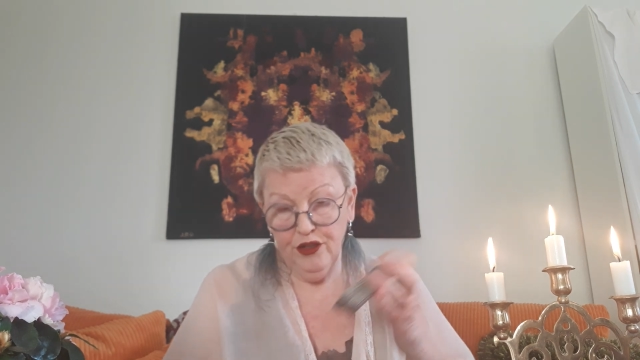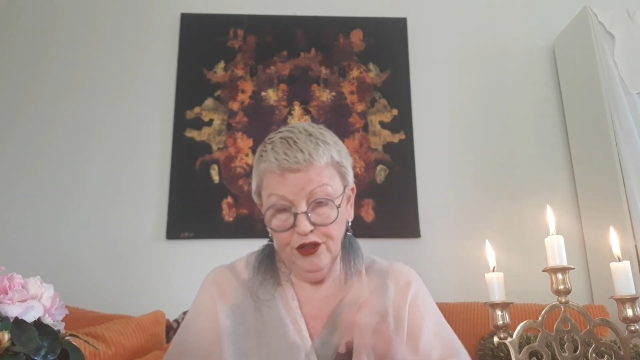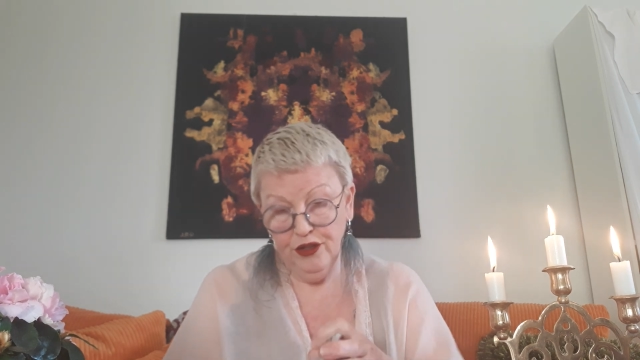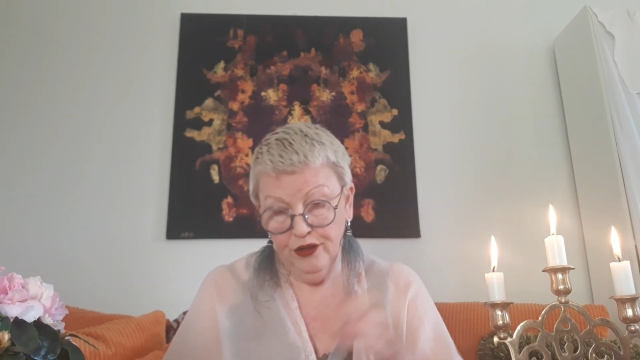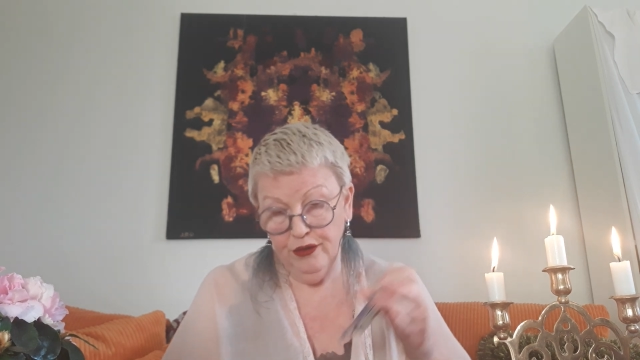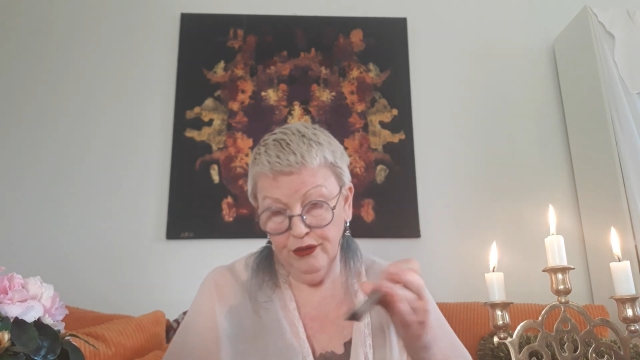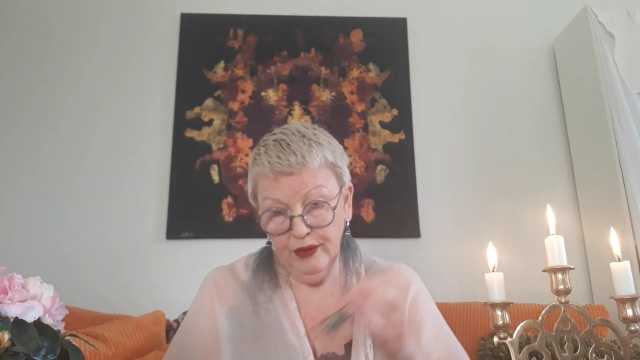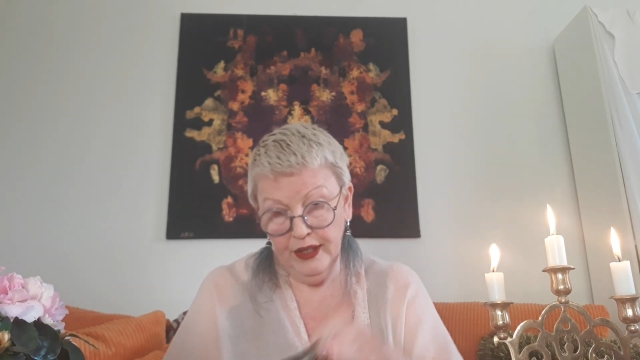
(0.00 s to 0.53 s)

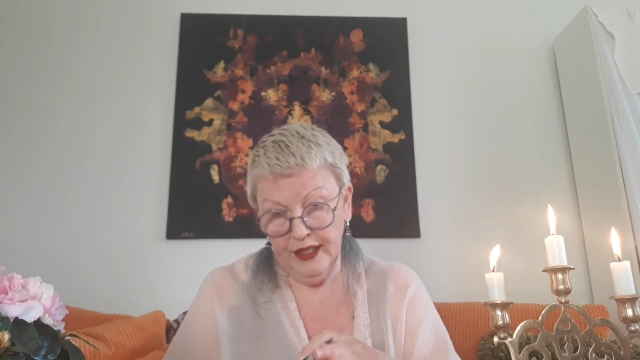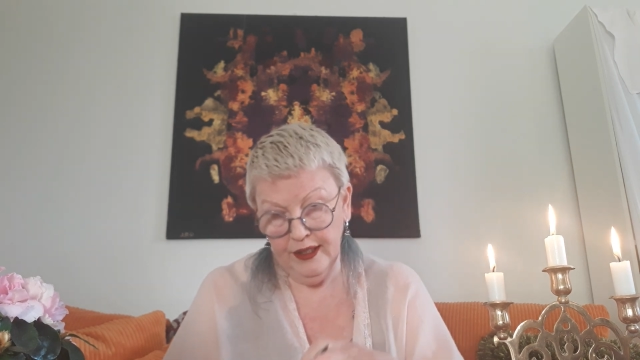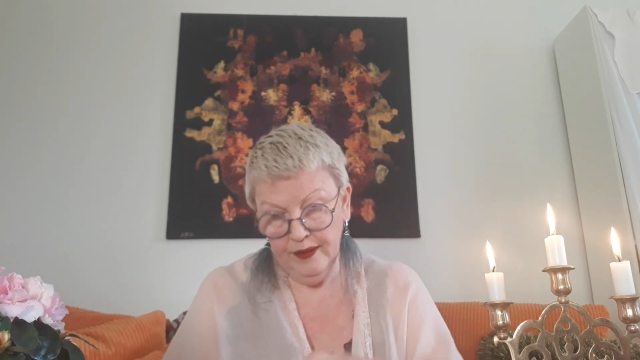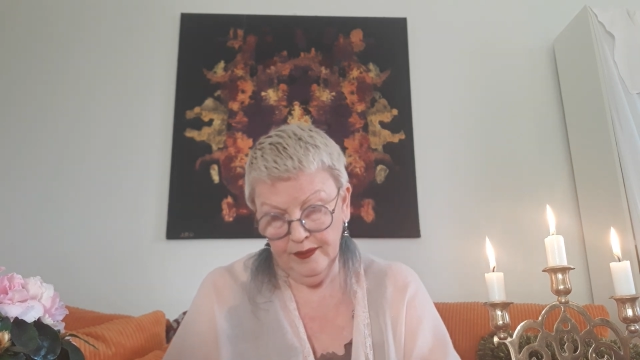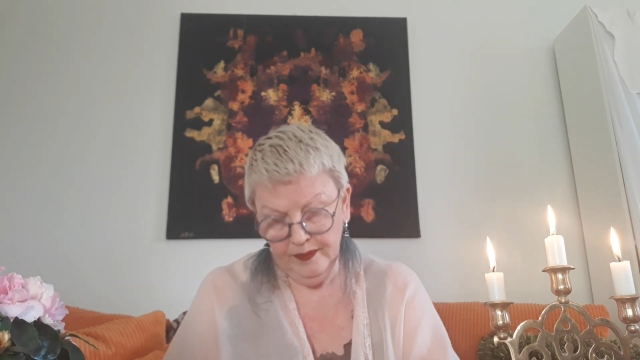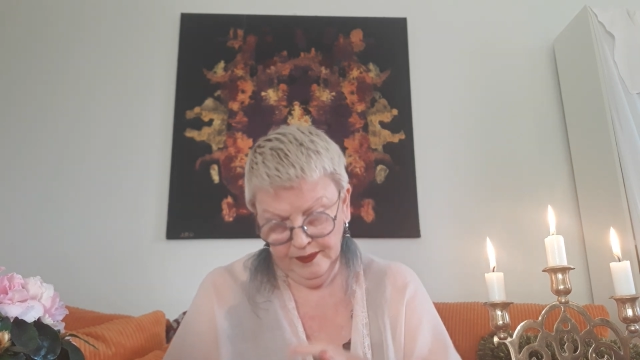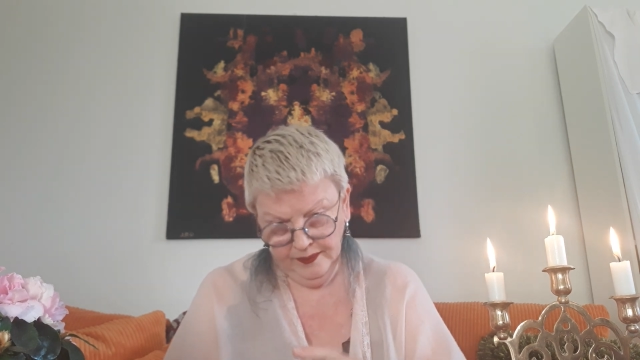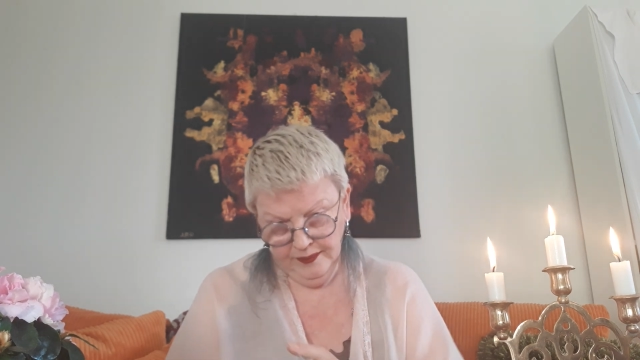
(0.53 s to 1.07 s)
to
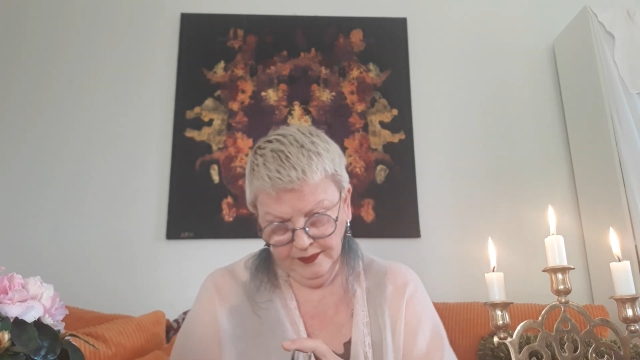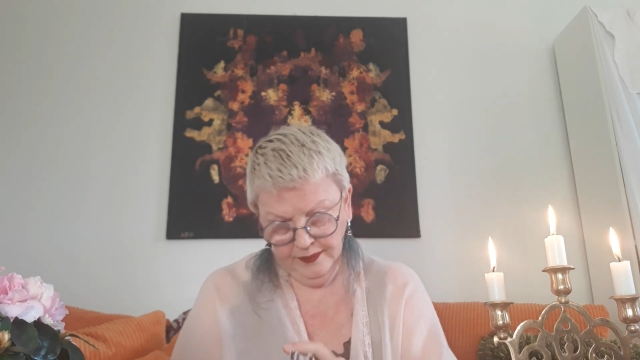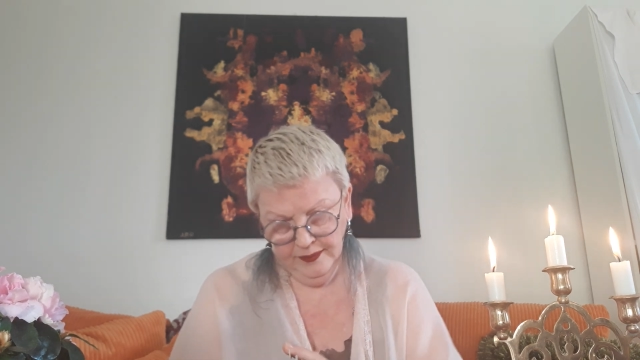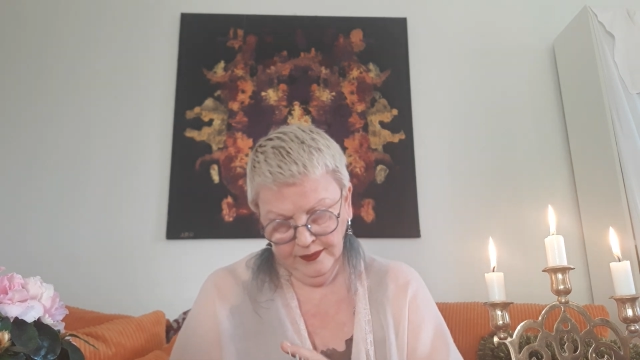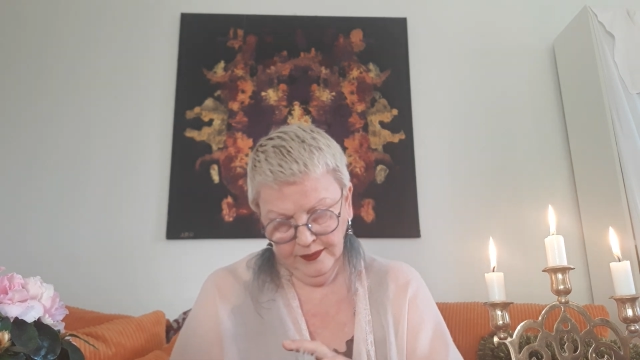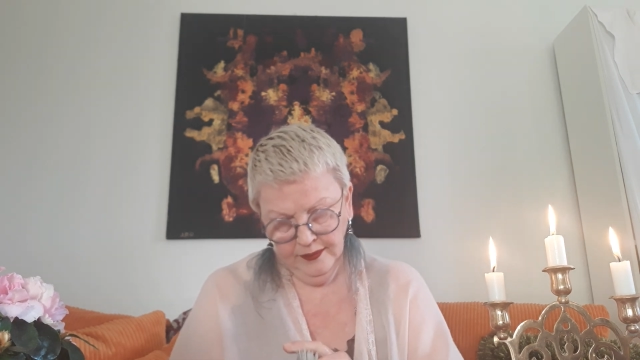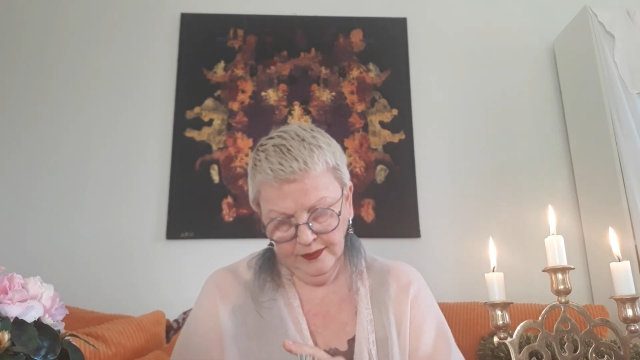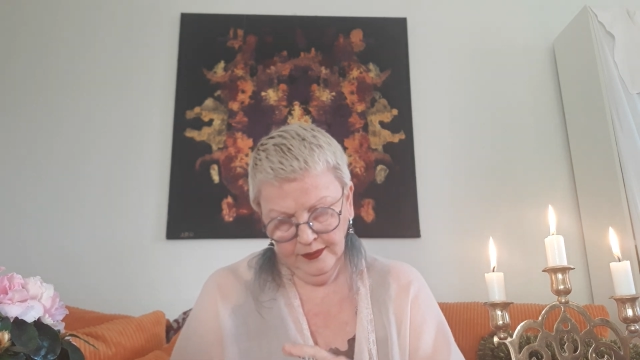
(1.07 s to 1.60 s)

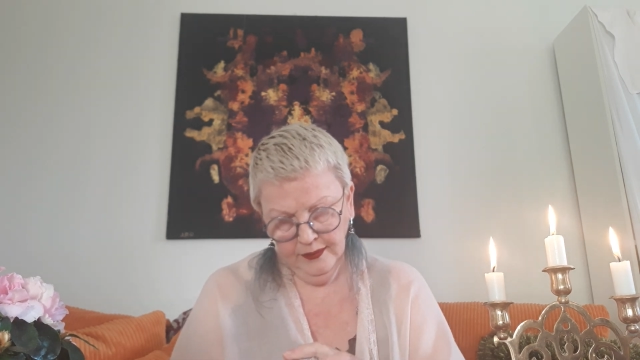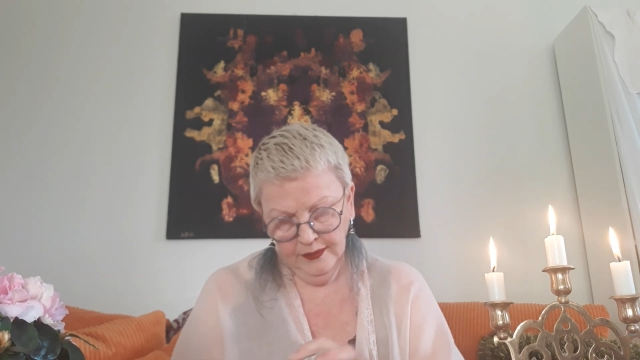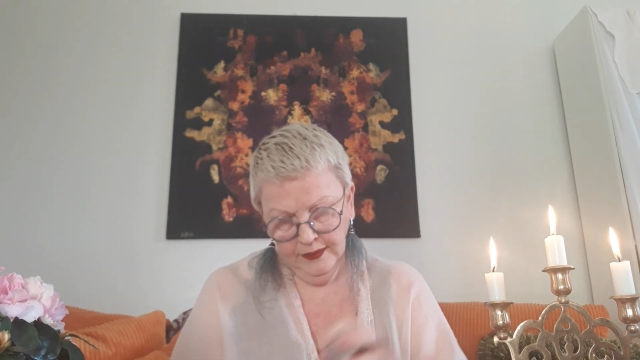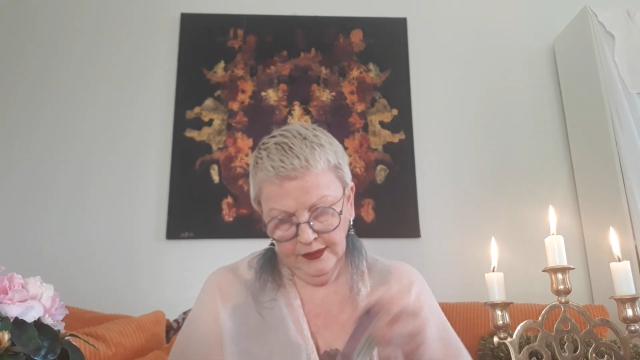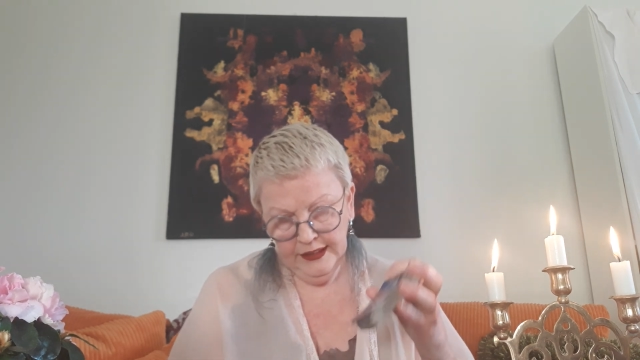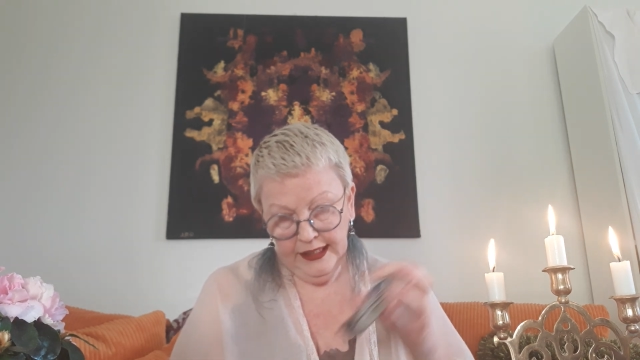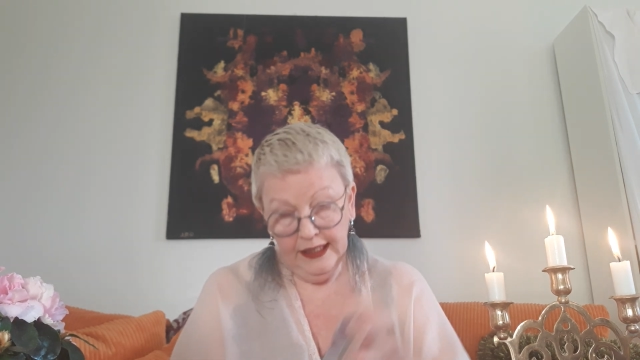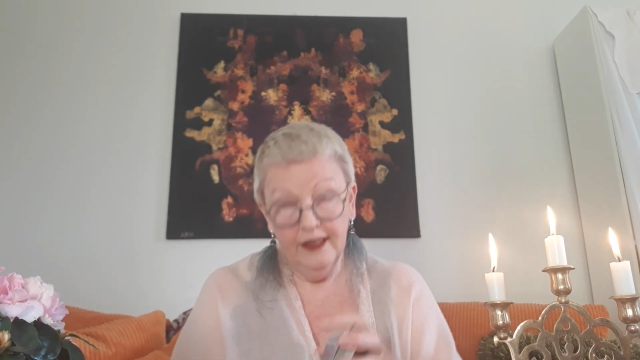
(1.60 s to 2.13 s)

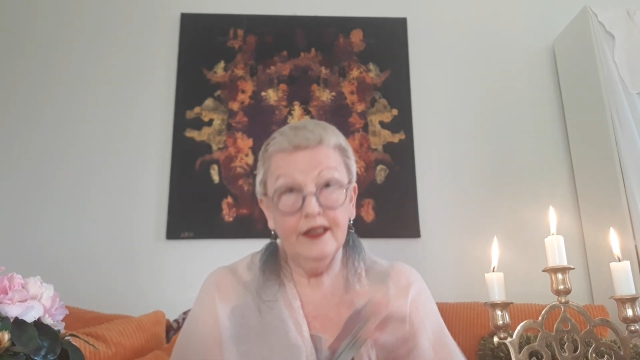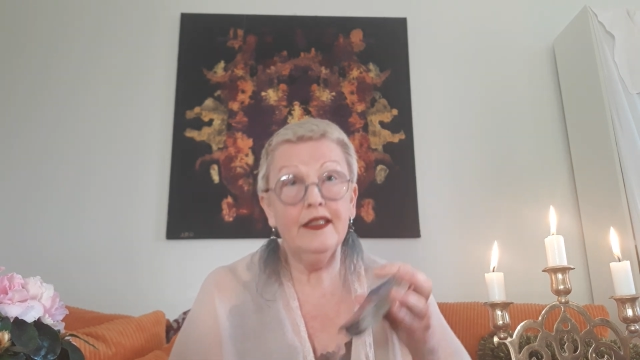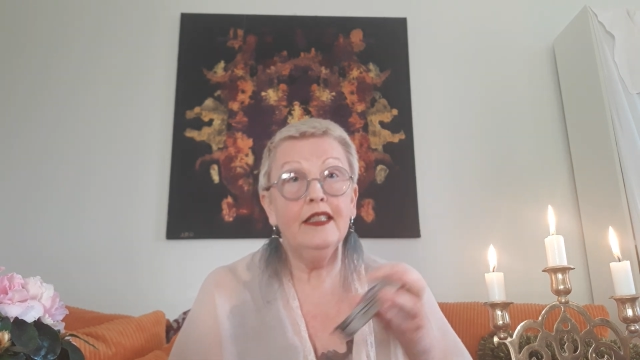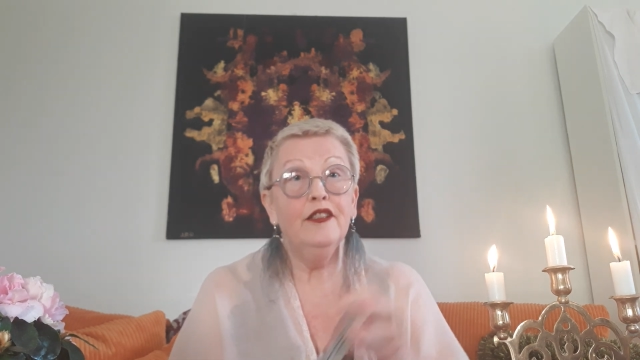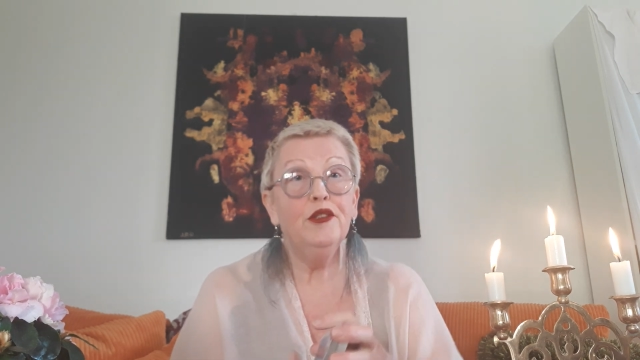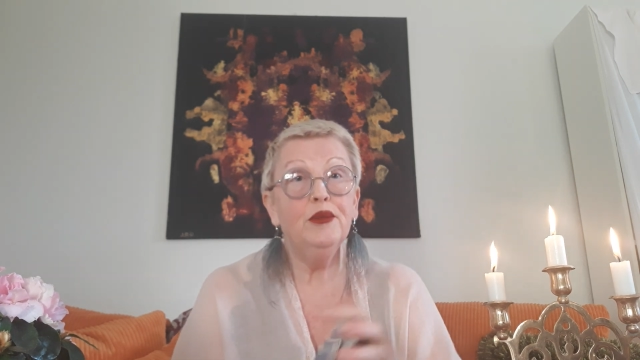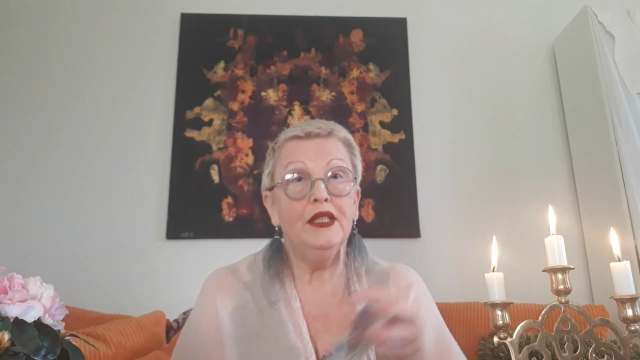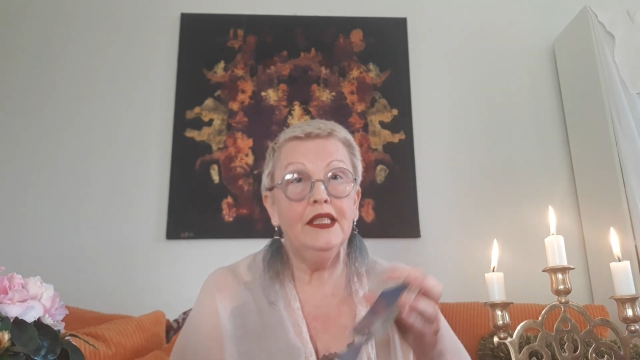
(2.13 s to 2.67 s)
tell us in
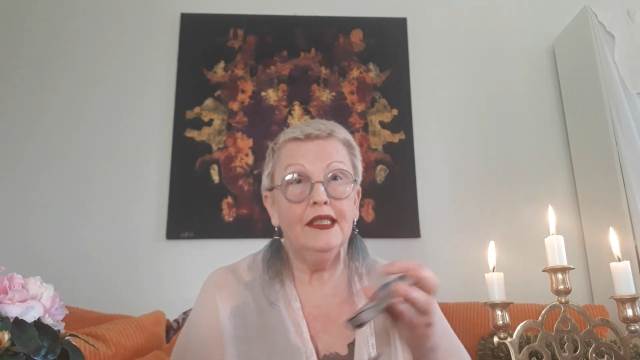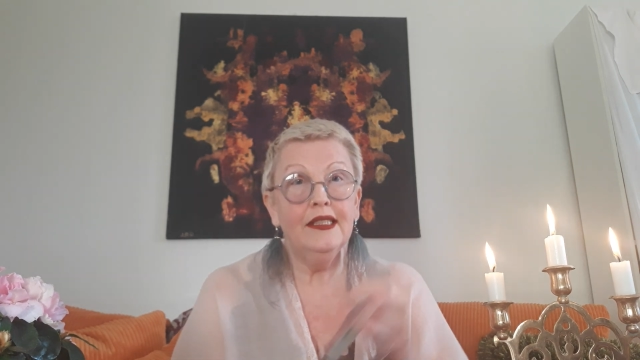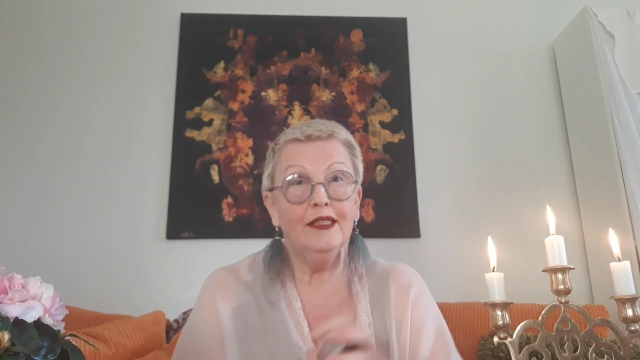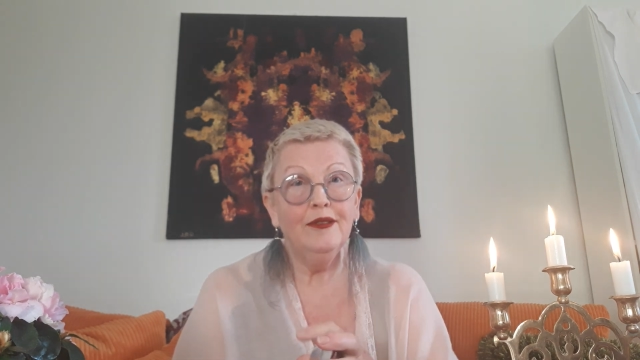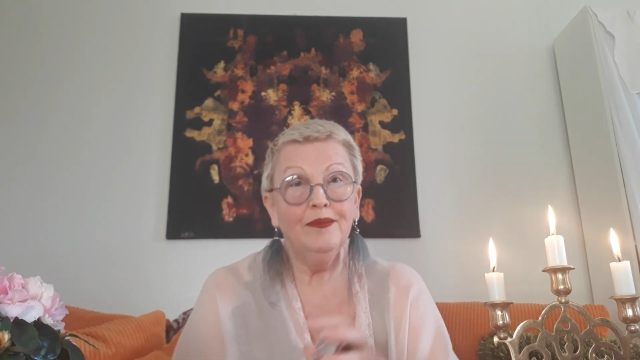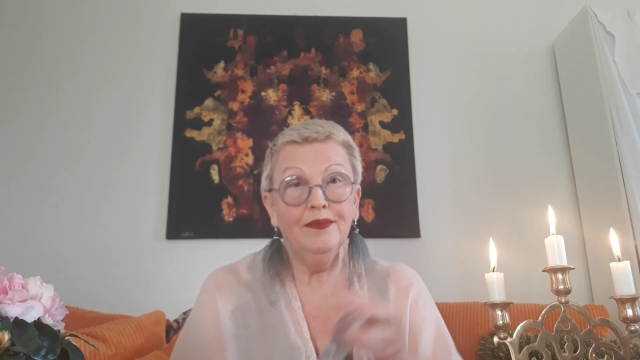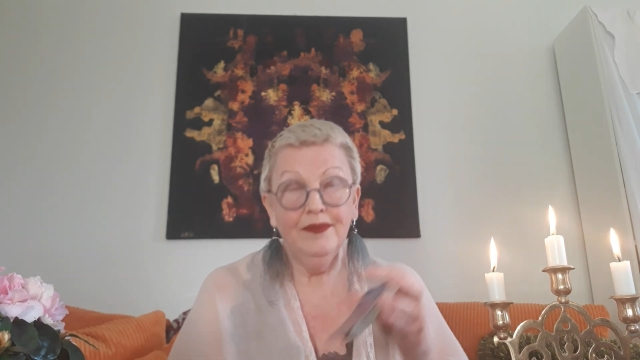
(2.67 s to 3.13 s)
the reading.